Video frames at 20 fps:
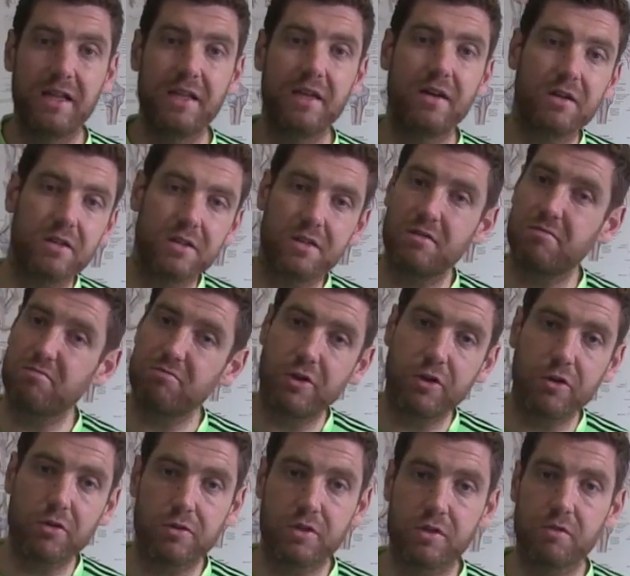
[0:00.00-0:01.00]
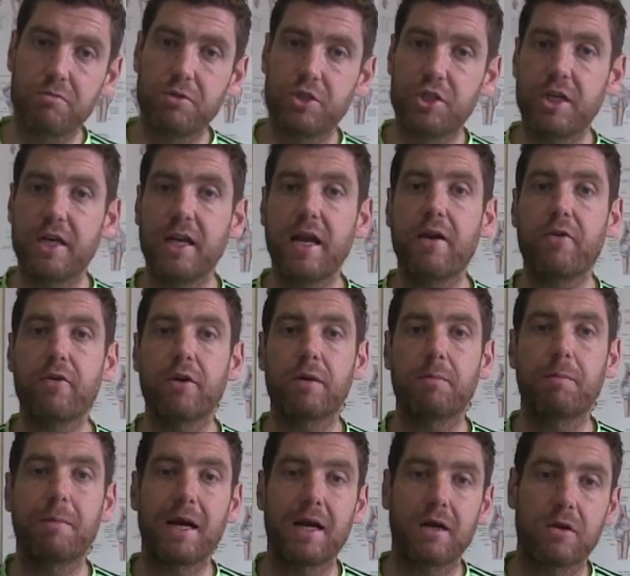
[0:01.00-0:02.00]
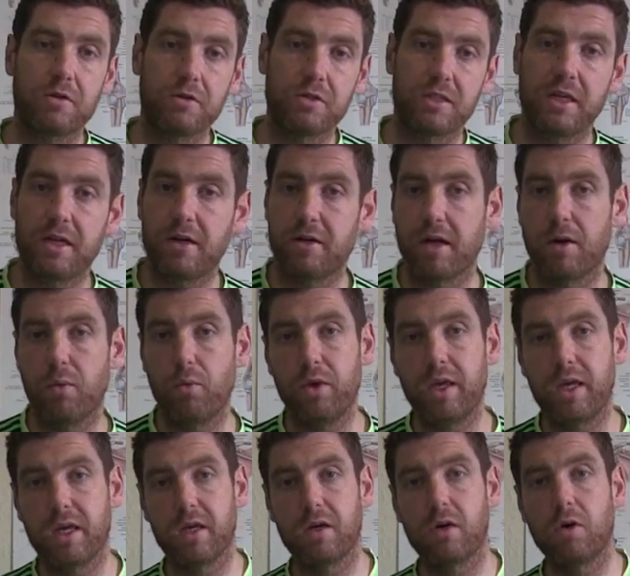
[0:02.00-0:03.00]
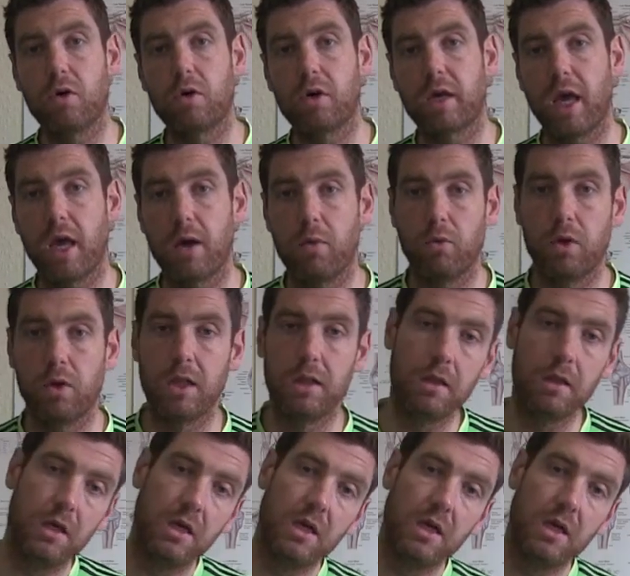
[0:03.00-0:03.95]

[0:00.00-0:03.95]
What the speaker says: And there are, you know, some generic markers there that we can go, okay, well,